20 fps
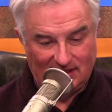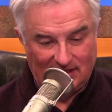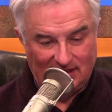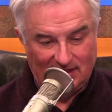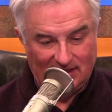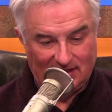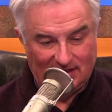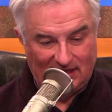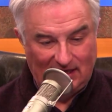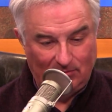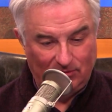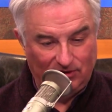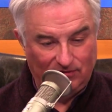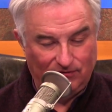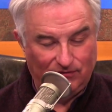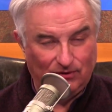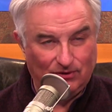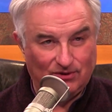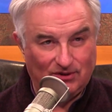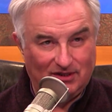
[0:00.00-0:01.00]
the uh, Stable
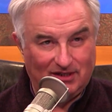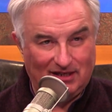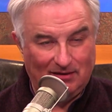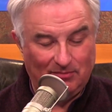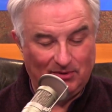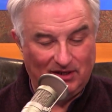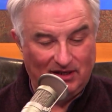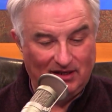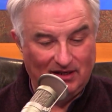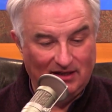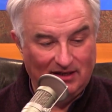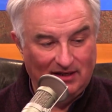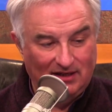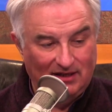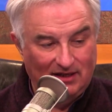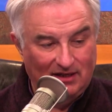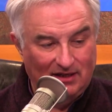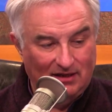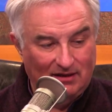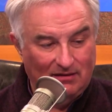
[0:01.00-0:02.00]
Diffusion company.
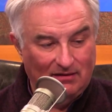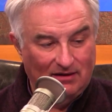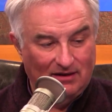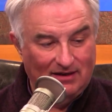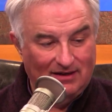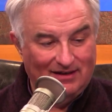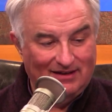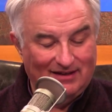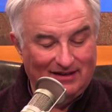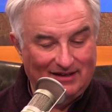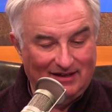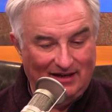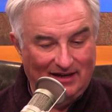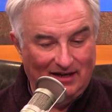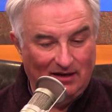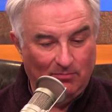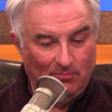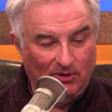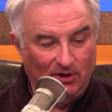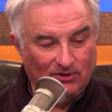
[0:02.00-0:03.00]
Stable Diffusion.
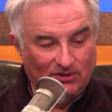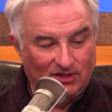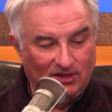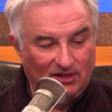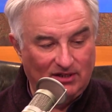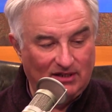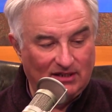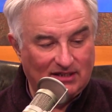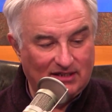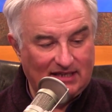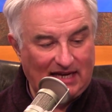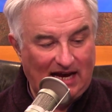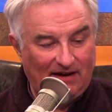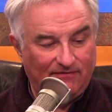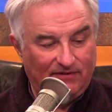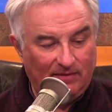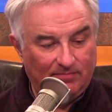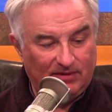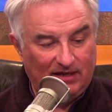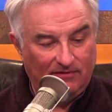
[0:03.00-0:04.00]
Yeah, posted a
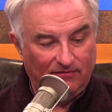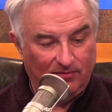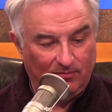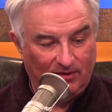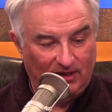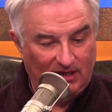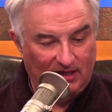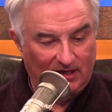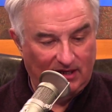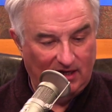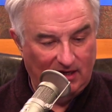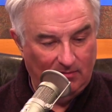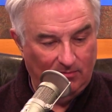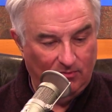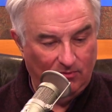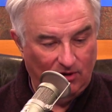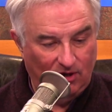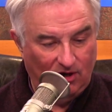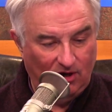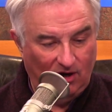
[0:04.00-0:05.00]
staff update from
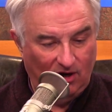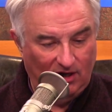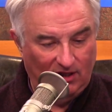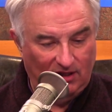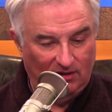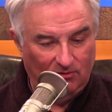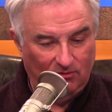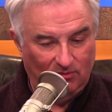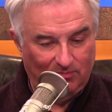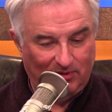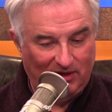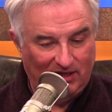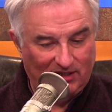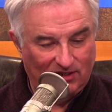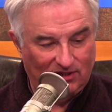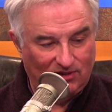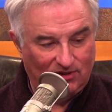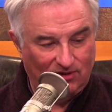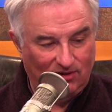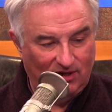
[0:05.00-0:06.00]
GitHub regarding the
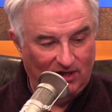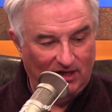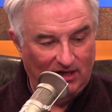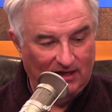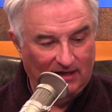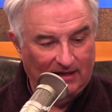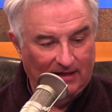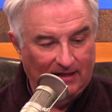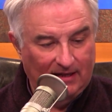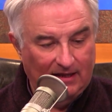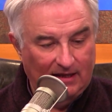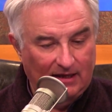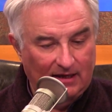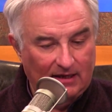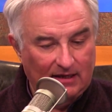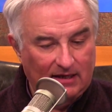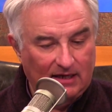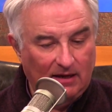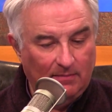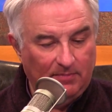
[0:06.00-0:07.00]
repository.
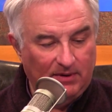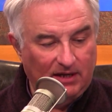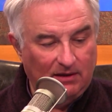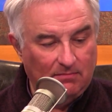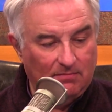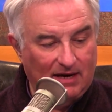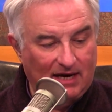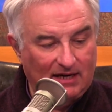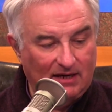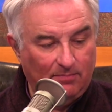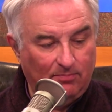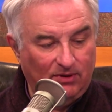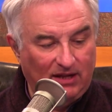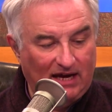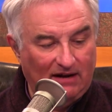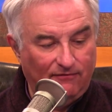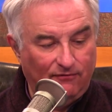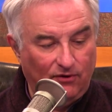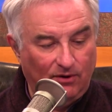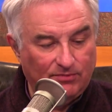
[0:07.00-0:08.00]
Company Meta
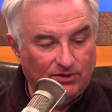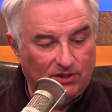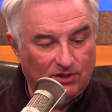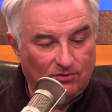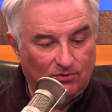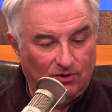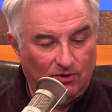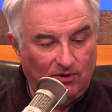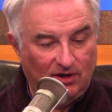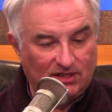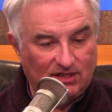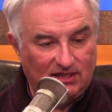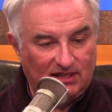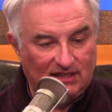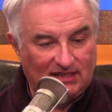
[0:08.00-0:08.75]
Platforms has requested